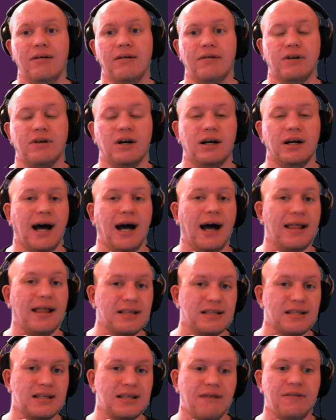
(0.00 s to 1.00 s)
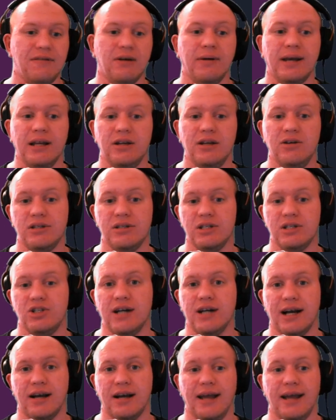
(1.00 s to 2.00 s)
We've got other stuff that we can use to
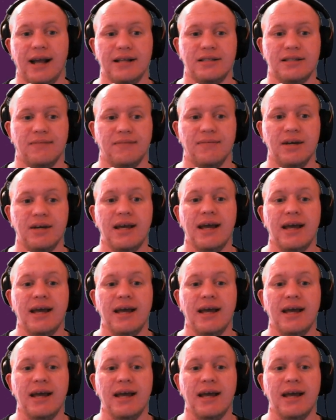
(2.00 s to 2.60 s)
chuck against them.